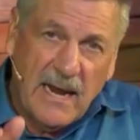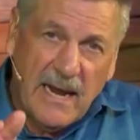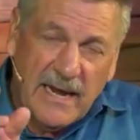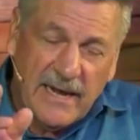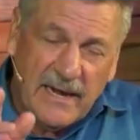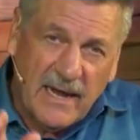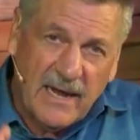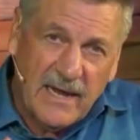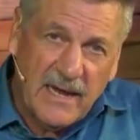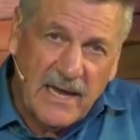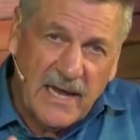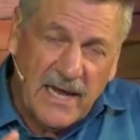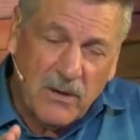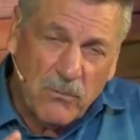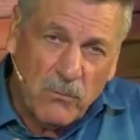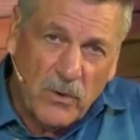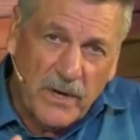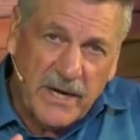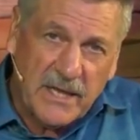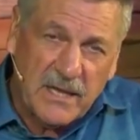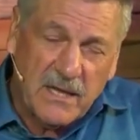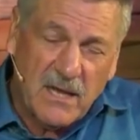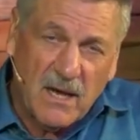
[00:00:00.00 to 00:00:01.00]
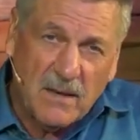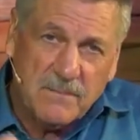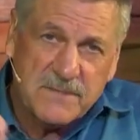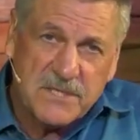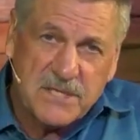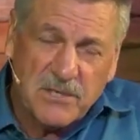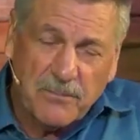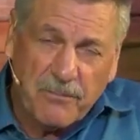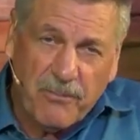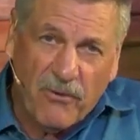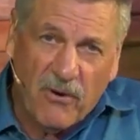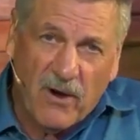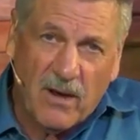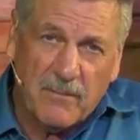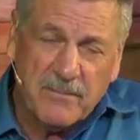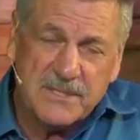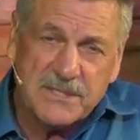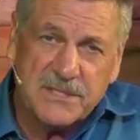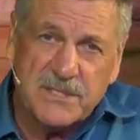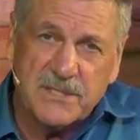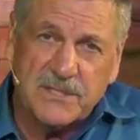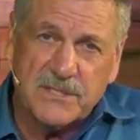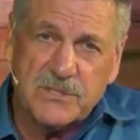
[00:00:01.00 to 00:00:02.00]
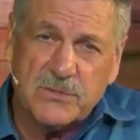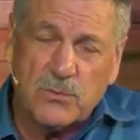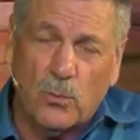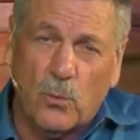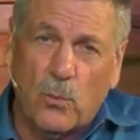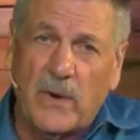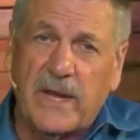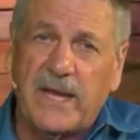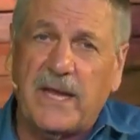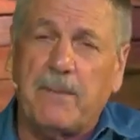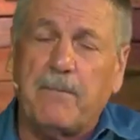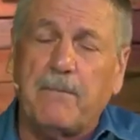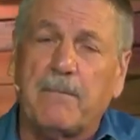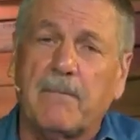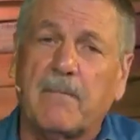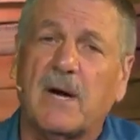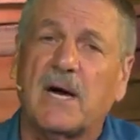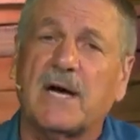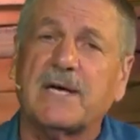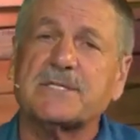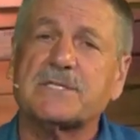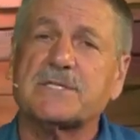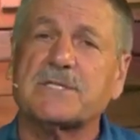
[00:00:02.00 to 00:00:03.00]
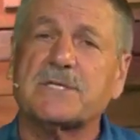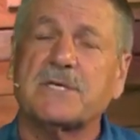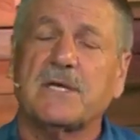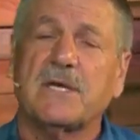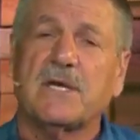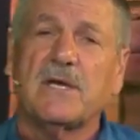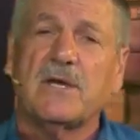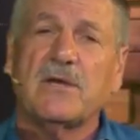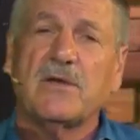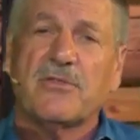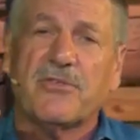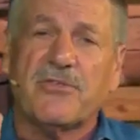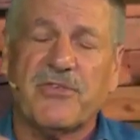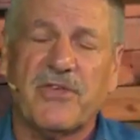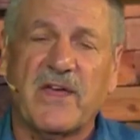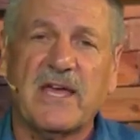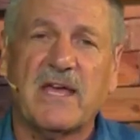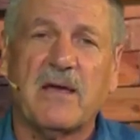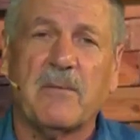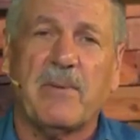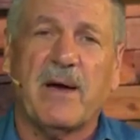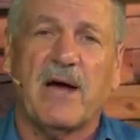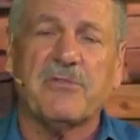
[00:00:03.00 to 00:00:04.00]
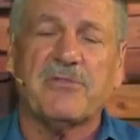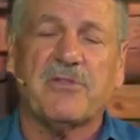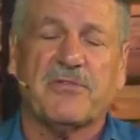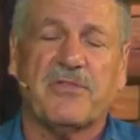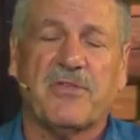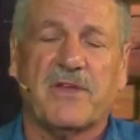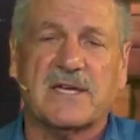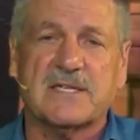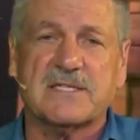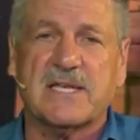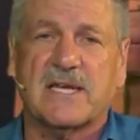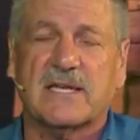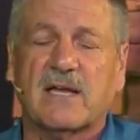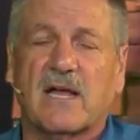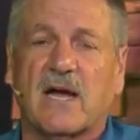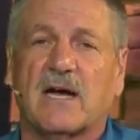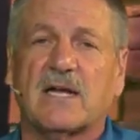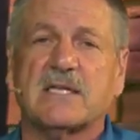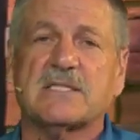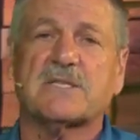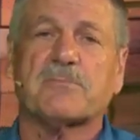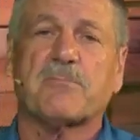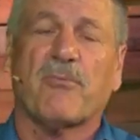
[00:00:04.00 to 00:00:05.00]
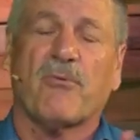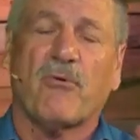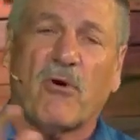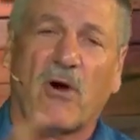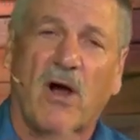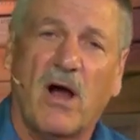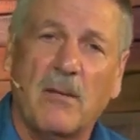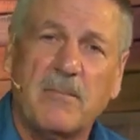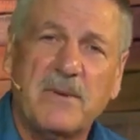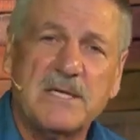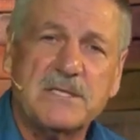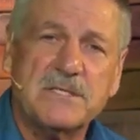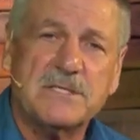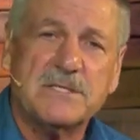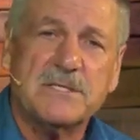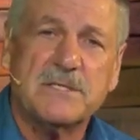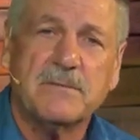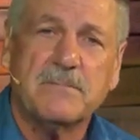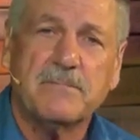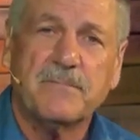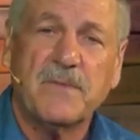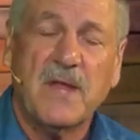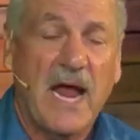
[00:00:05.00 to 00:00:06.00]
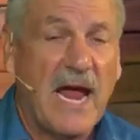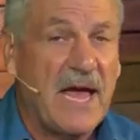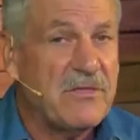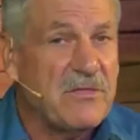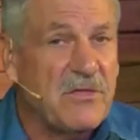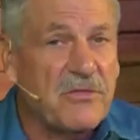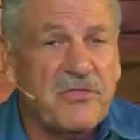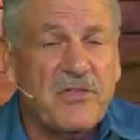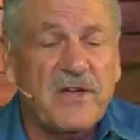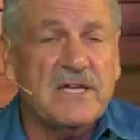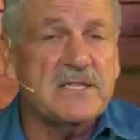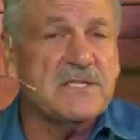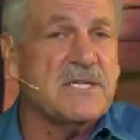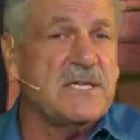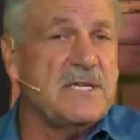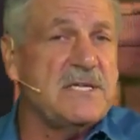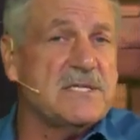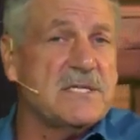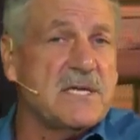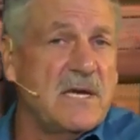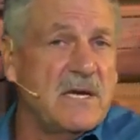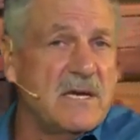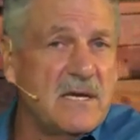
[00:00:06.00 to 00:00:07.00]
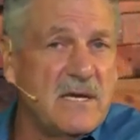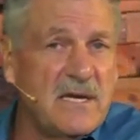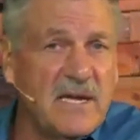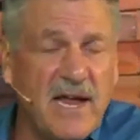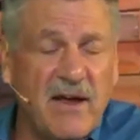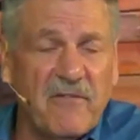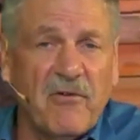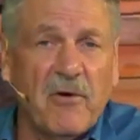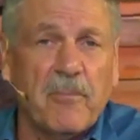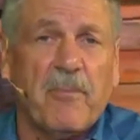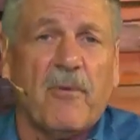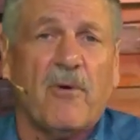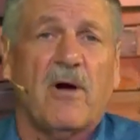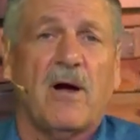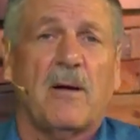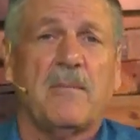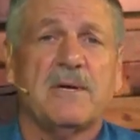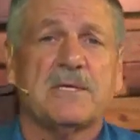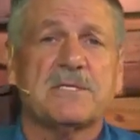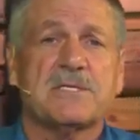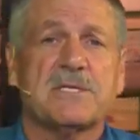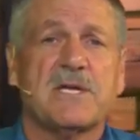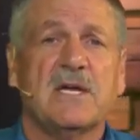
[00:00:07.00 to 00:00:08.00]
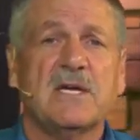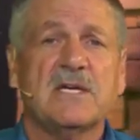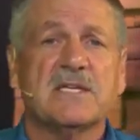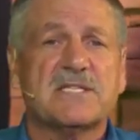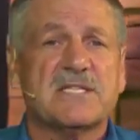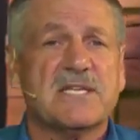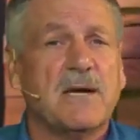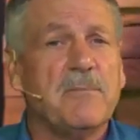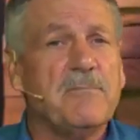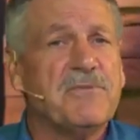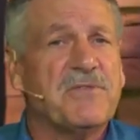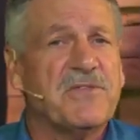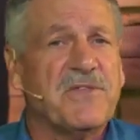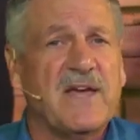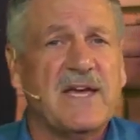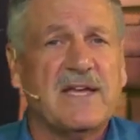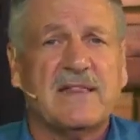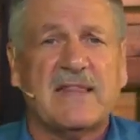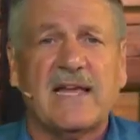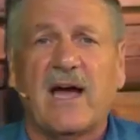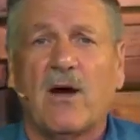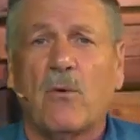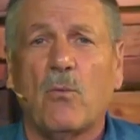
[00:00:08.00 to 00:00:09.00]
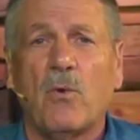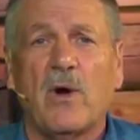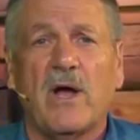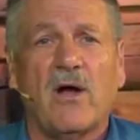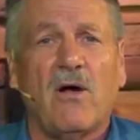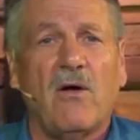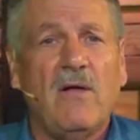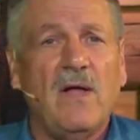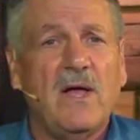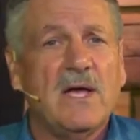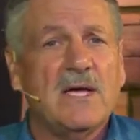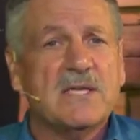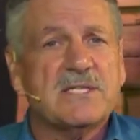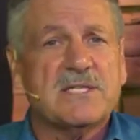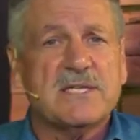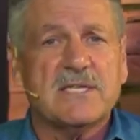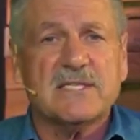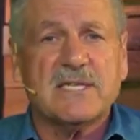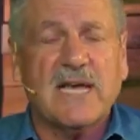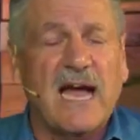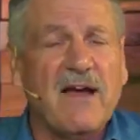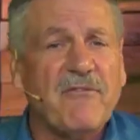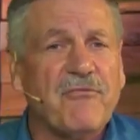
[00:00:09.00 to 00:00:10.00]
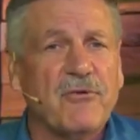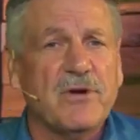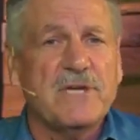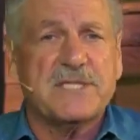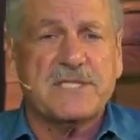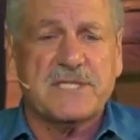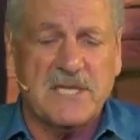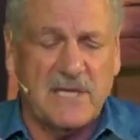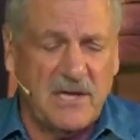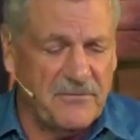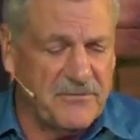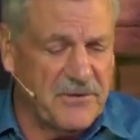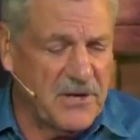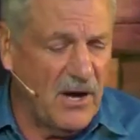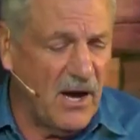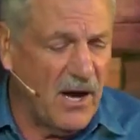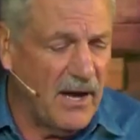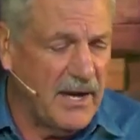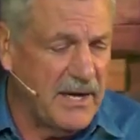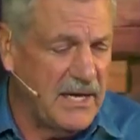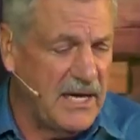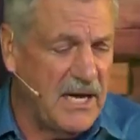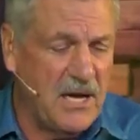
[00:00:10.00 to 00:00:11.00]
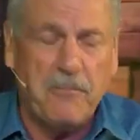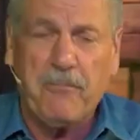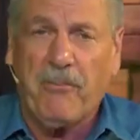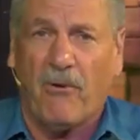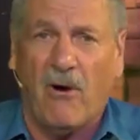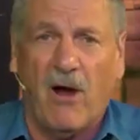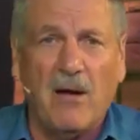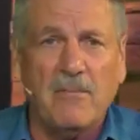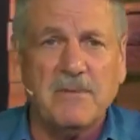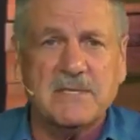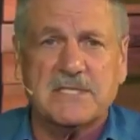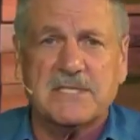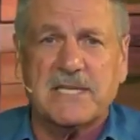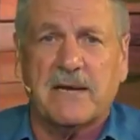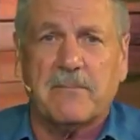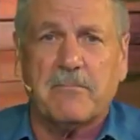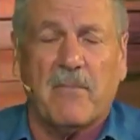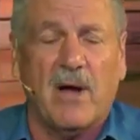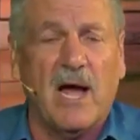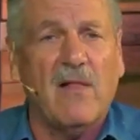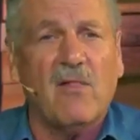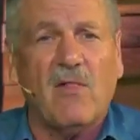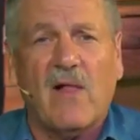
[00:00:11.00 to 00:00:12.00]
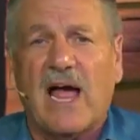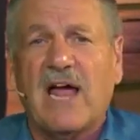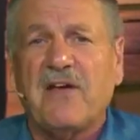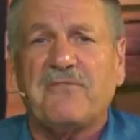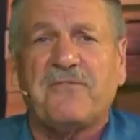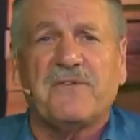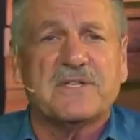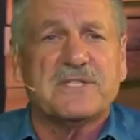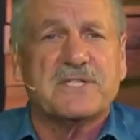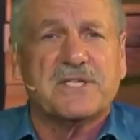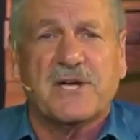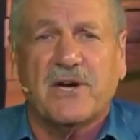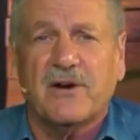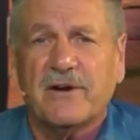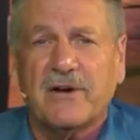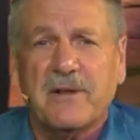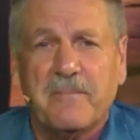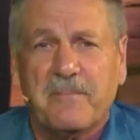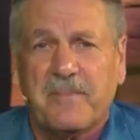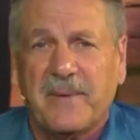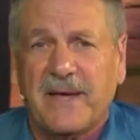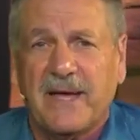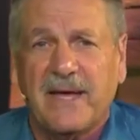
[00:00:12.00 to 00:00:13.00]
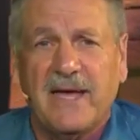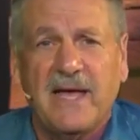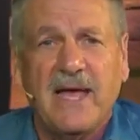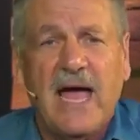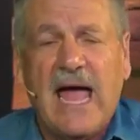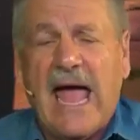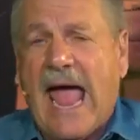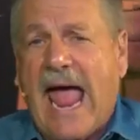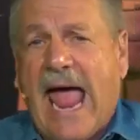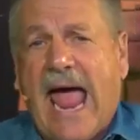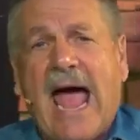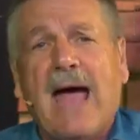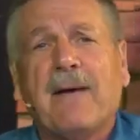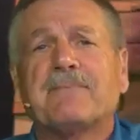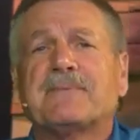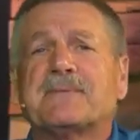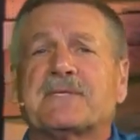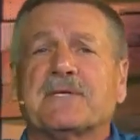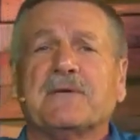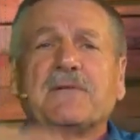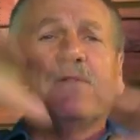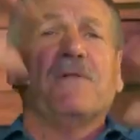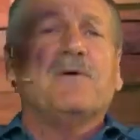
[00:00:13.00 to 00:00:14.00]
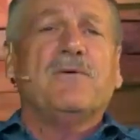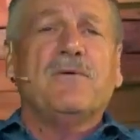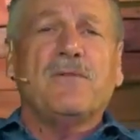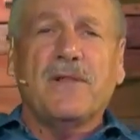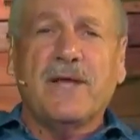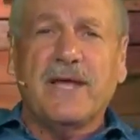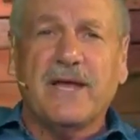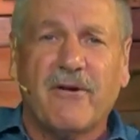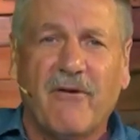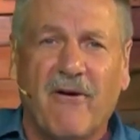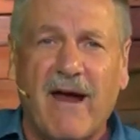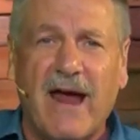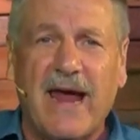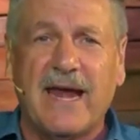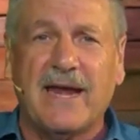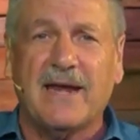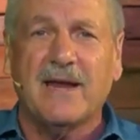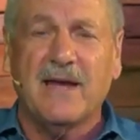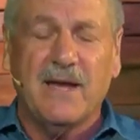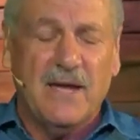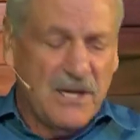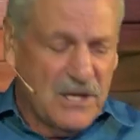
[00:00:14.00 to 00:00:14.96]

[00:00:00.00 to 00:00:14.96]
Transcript: And, I, and when it comes to promises, we must think about the things that God's promised and the things He's never promised. Some think that, well, since I've received God, He promised that my life is going to be absolutely great.